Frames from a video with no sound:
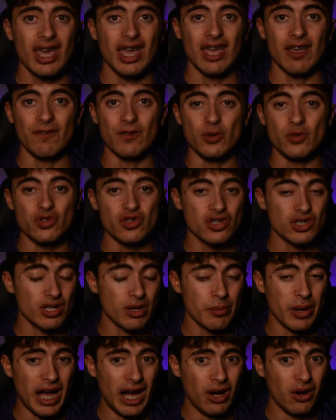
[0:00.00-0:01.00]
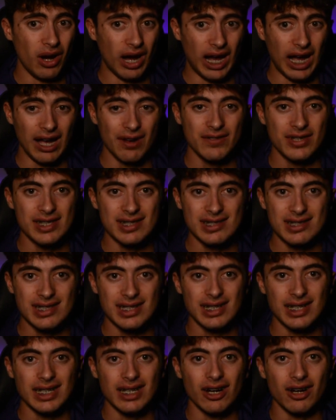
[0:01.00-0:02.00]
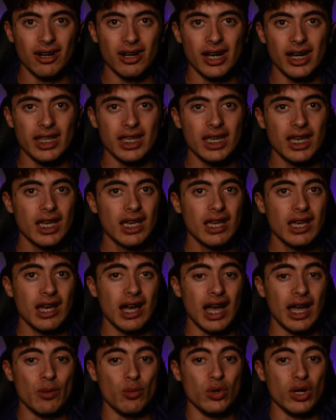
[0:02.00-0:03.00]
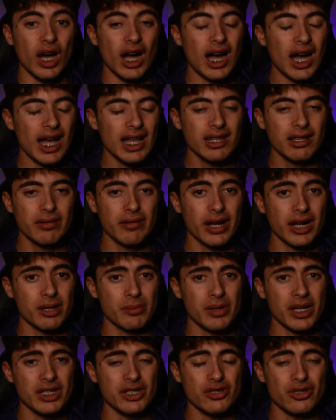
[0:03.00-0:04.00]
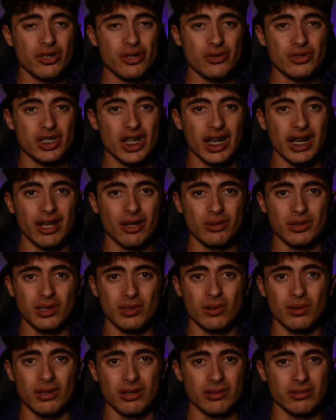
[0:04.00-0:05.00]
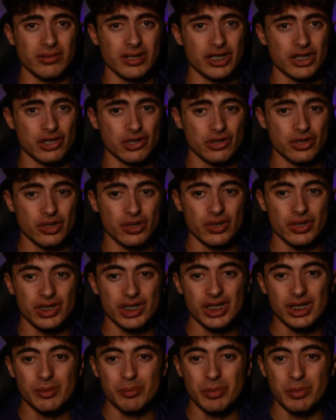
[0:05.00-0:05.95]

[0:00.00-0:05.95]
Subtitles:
If you somehow haven't seen it already, I would highly recommend you go check out the Lord of the Rings trilogy,